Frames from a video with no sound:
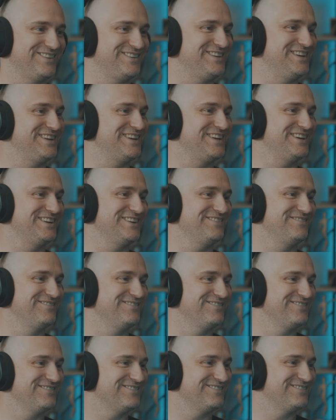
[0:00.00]
Didn't get him.
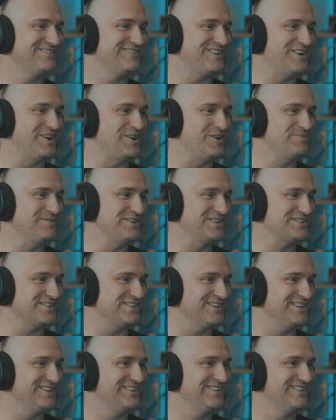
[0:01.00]
Almost
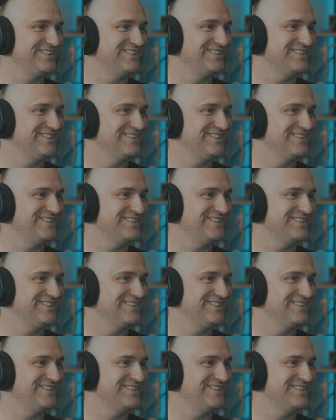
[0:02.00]
though.